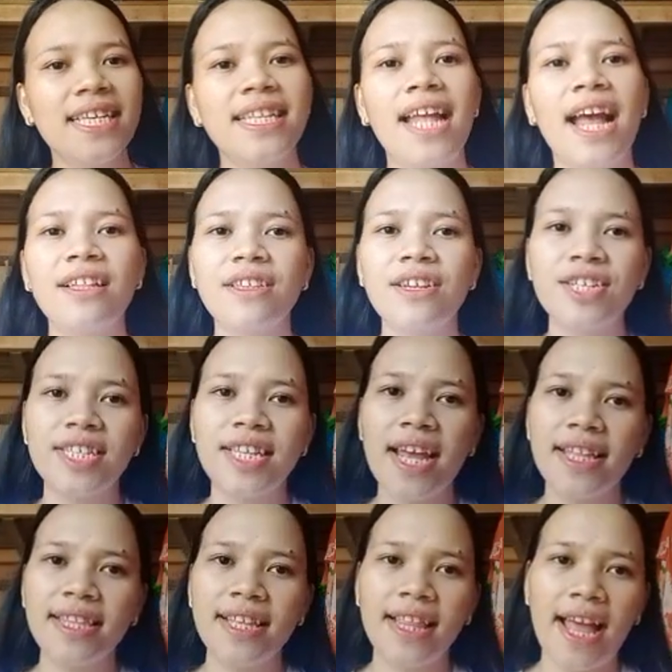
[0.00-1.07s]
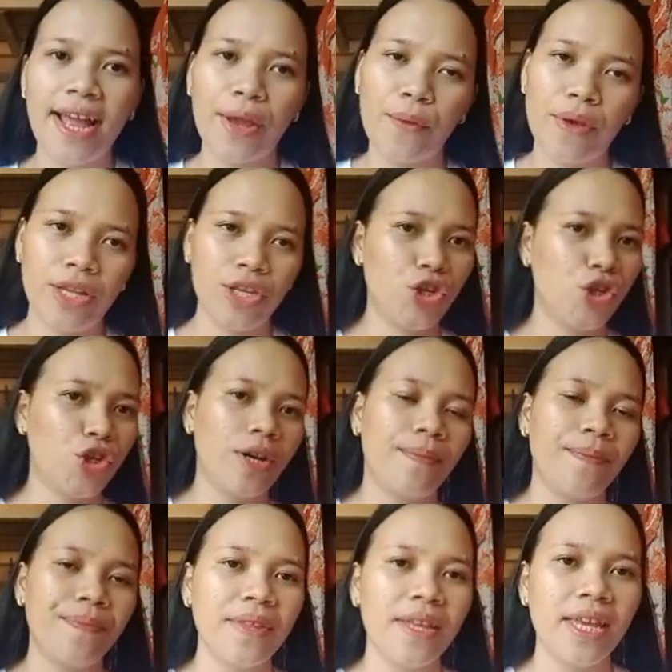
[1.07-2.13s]
and understand the language.
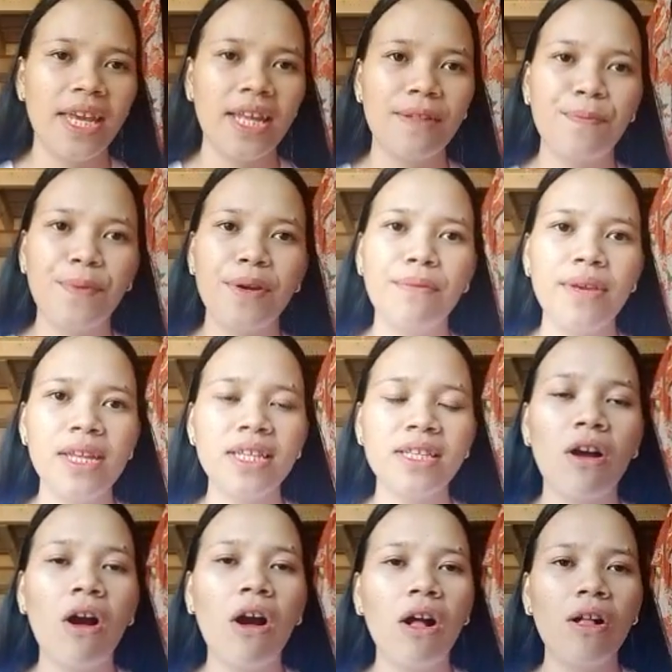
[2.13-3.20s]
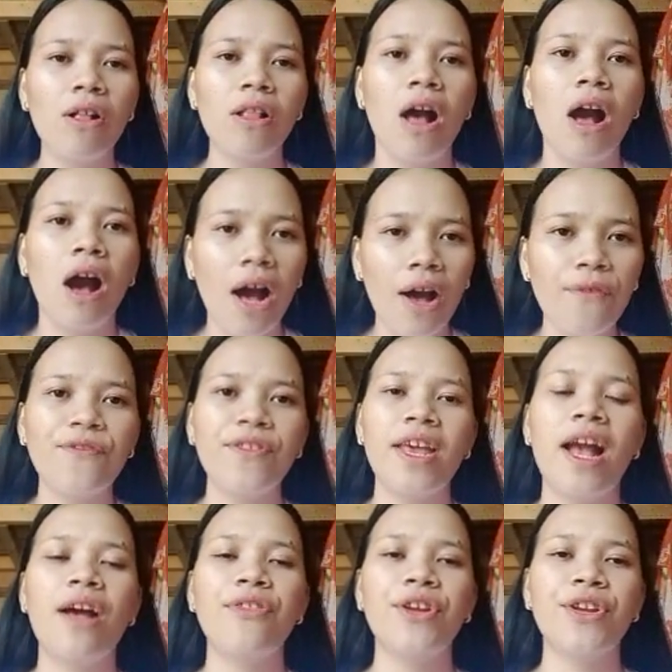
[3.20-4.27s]
It permeates all of
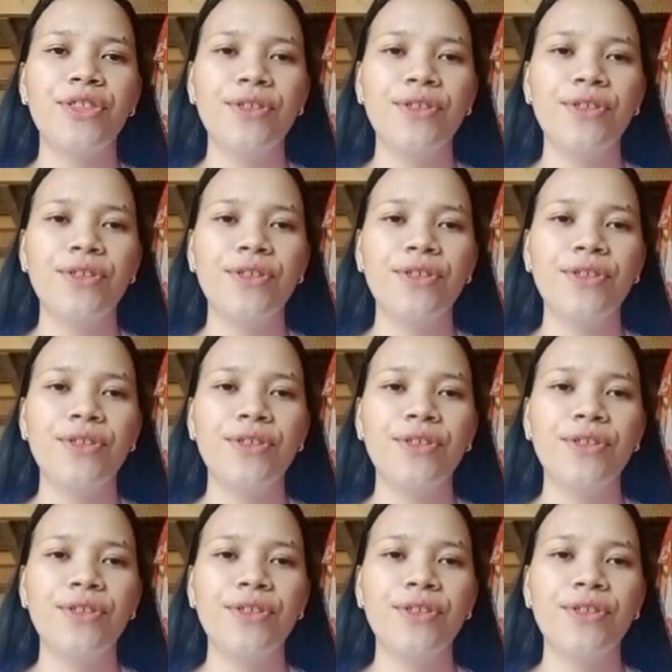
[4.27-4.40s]
the other